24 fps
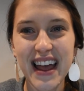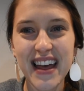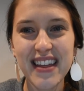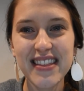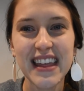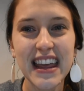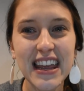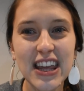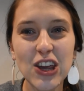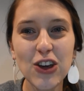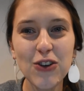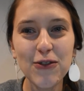
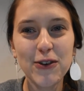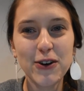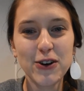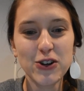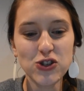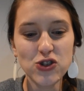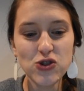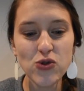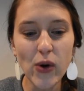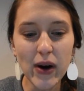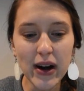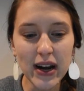Thank you for
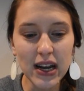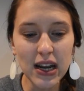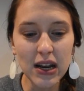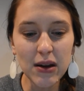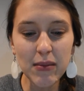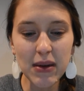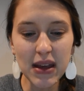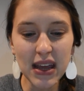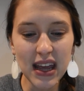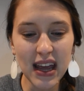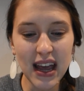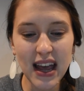joining
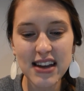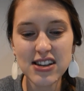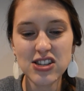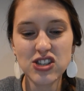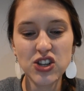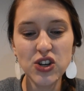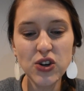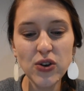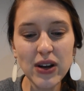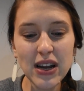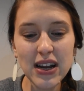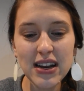me and
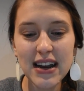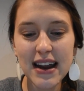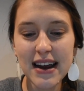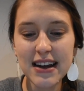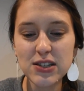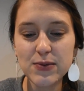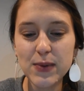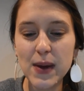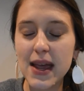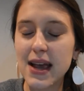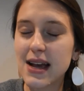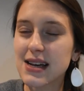tune in
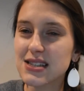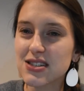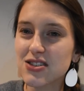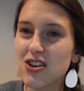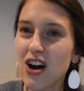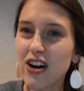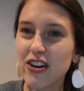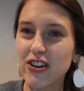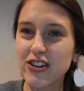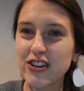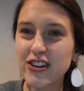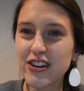next week as
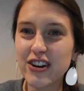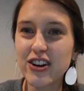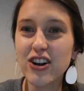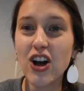Connor,